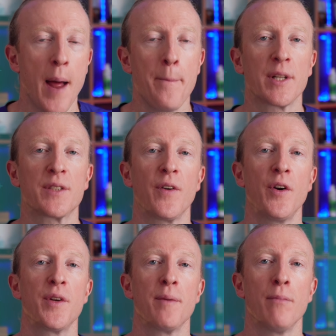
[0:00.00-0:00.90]
but is
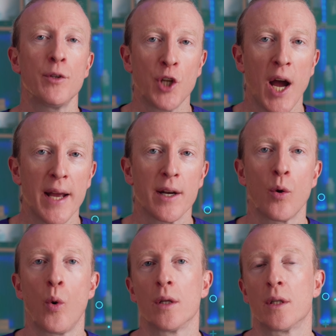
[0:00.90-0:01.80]
found in much higher
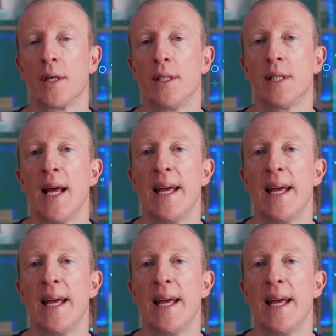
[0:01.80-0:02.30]
quantities